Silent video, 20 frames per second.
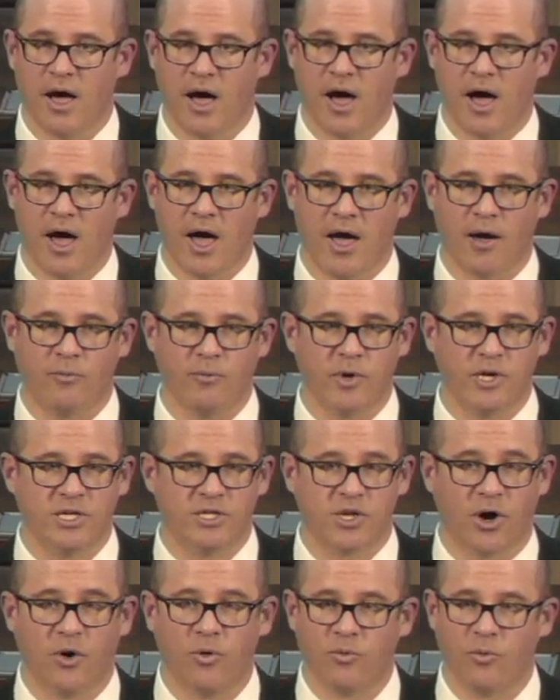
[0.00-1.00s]
And we
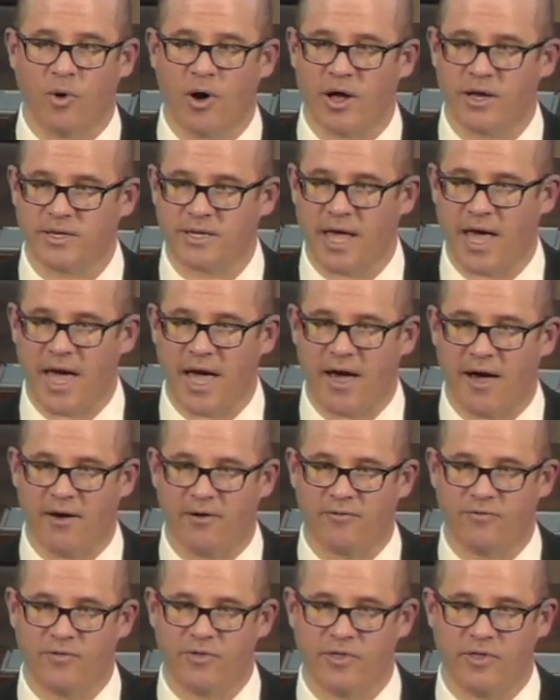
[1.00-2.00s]
don't want to
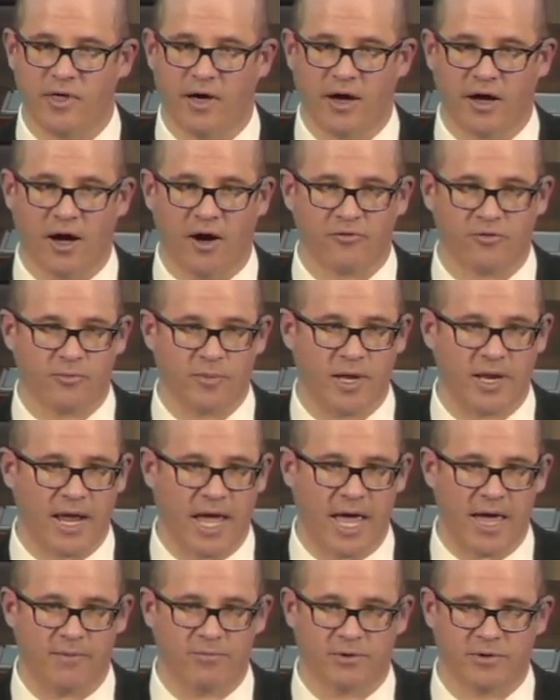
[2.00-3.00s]
have the government
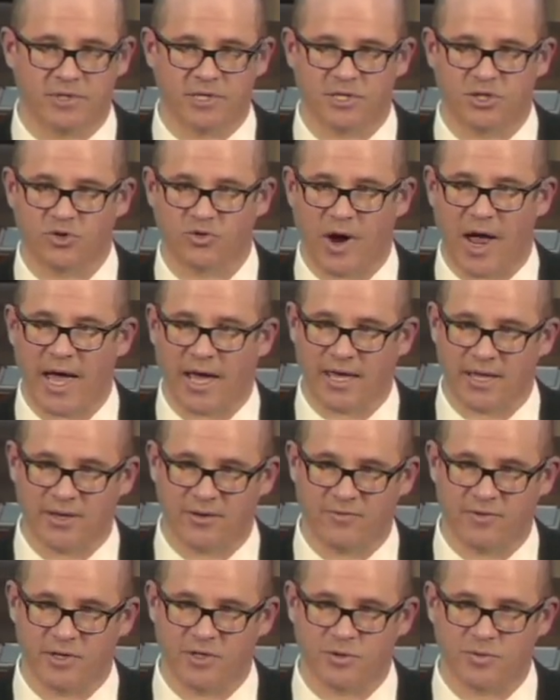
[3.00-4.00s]
able to track
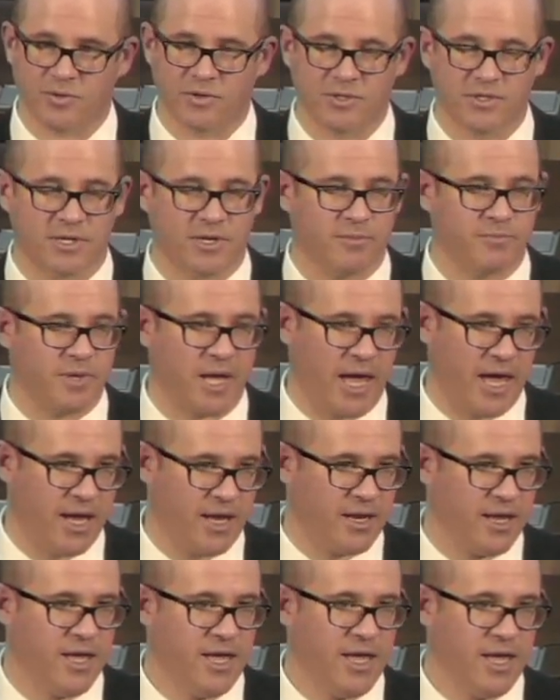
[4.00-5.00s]
individuals and
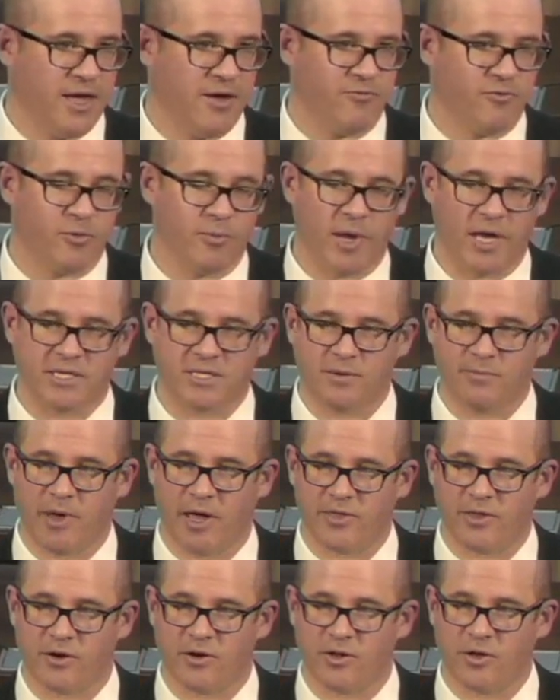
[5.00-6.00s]
obtain information
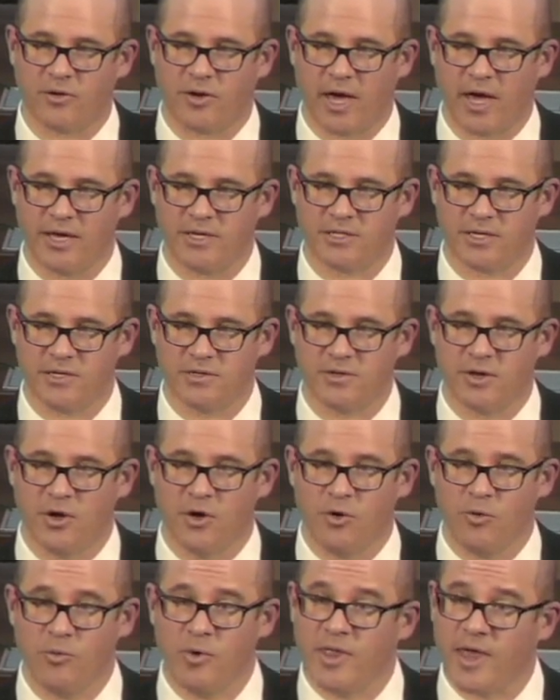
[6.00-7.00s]
about their locations
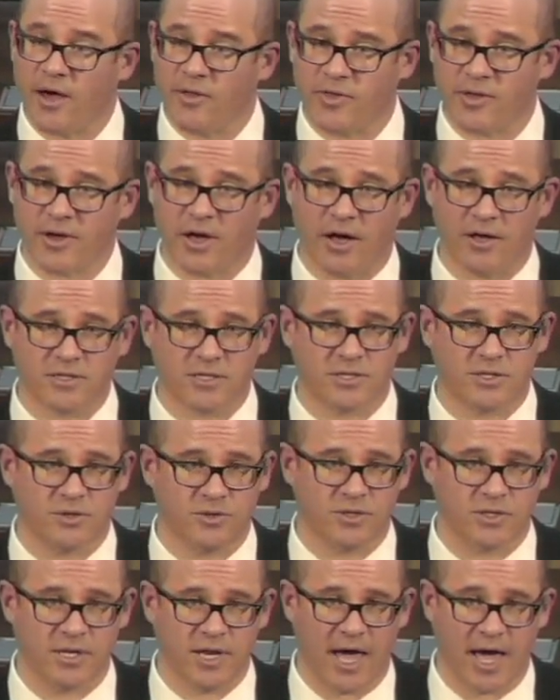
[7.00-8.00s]
without the
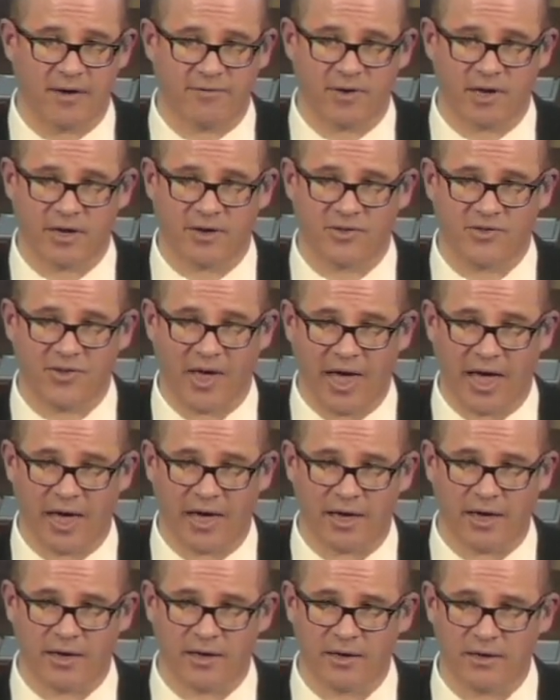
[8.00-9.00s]
Constitution having a
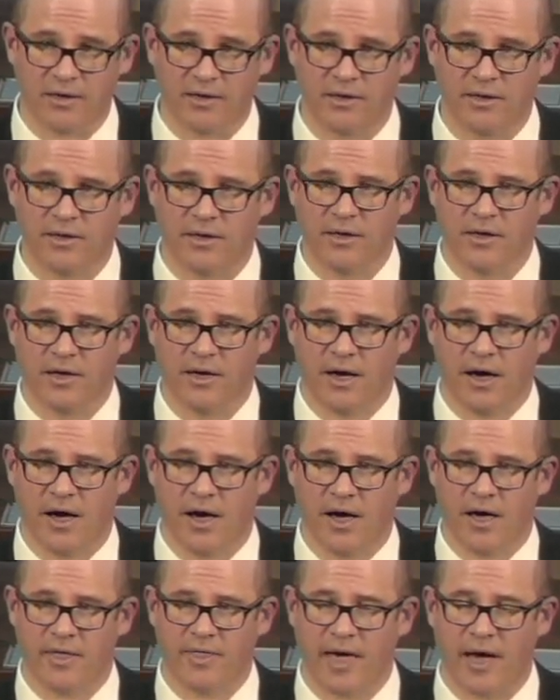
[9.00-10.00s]
say.
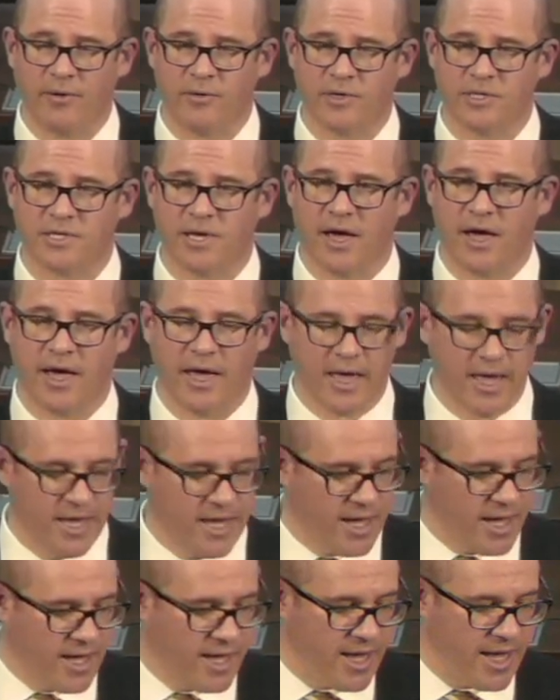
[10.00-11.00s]
That was
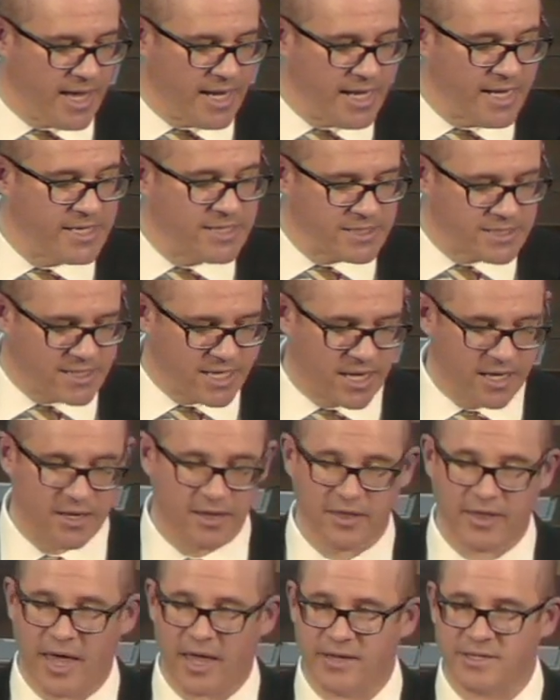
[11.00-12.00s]
an
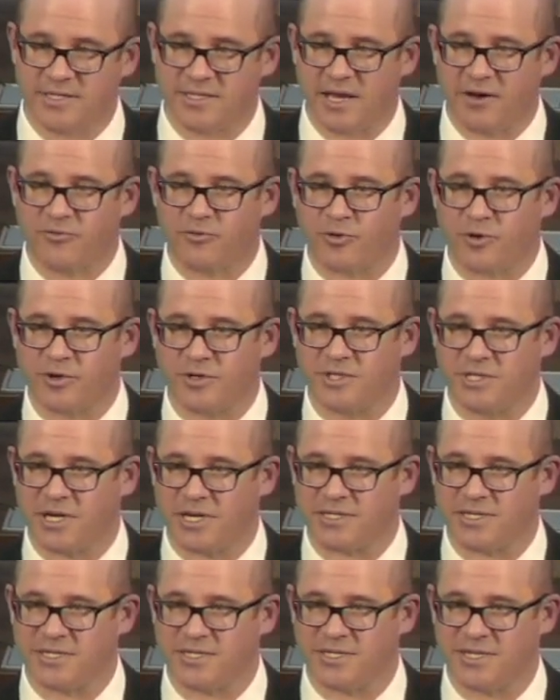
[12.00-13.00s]
instinct that several
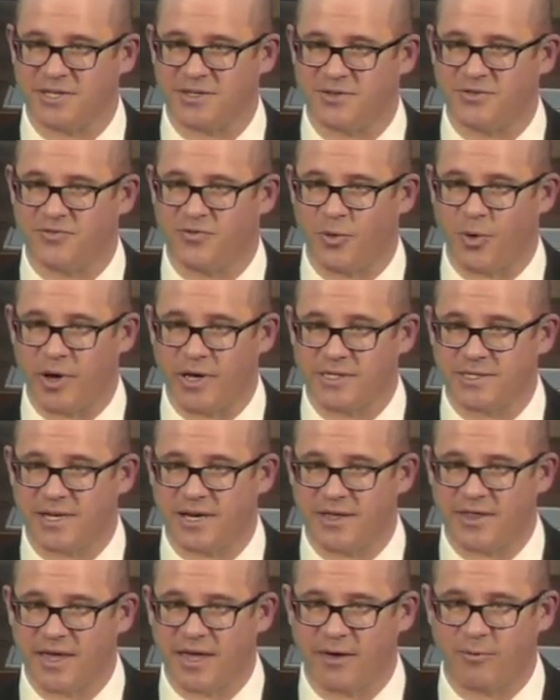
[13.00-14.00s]
justices voiced, and
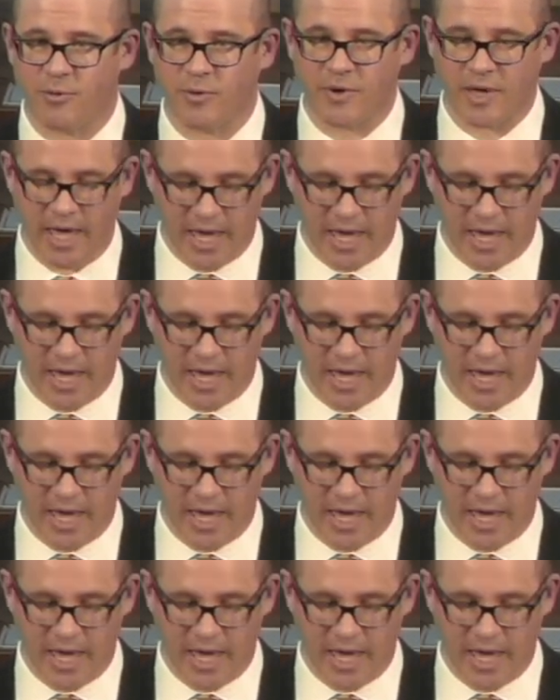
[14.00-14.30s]
I think we'll